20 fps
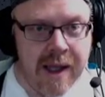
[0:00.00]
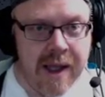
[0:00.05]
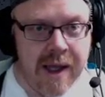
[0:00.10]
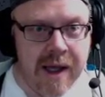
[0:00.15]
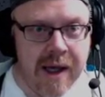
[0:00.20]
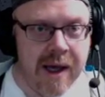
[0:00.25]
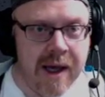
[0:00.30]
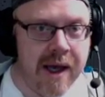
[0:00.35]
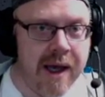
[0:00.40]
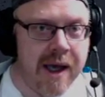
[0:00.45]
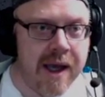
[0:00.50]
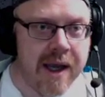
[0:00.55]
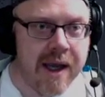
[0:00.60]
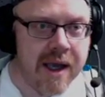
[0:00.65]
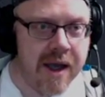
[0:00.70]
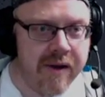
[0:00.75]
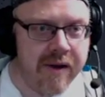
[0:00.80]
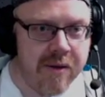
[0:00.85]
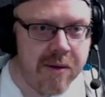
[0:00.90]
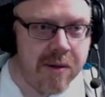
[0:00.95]
I
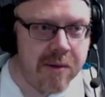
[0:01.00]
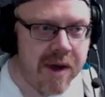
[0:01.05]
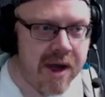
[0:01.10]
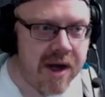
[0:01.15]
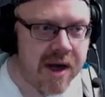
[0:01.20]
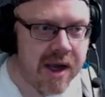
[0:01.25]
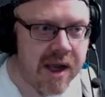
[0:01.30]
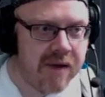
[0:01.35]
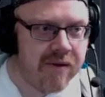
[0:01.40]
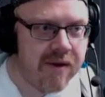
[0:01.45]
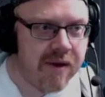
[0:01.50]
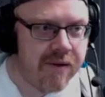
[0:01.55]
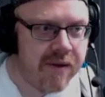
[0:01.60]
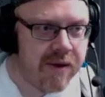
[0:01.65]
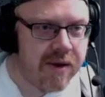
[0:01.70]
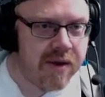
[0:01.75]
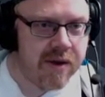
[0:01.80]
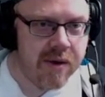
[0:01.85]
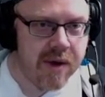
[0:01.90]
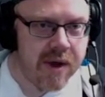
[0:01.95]
can't remember how to get a
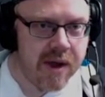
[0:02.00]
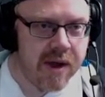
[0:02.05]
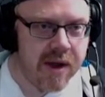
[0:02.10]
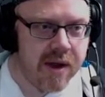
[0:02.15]
reference to it.